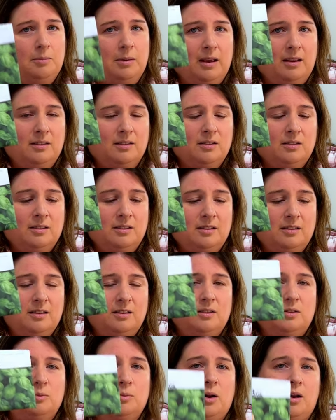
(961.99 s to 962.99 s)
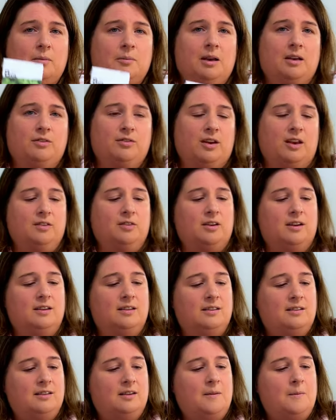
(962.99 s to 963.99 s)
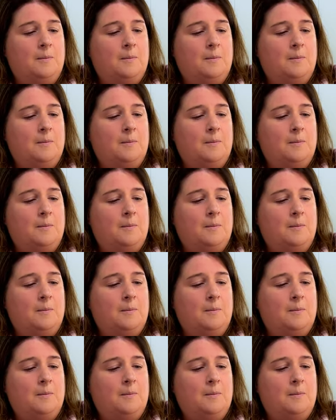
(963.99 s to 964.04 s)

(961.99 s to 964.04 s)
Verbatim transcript: basil this is one of my favorites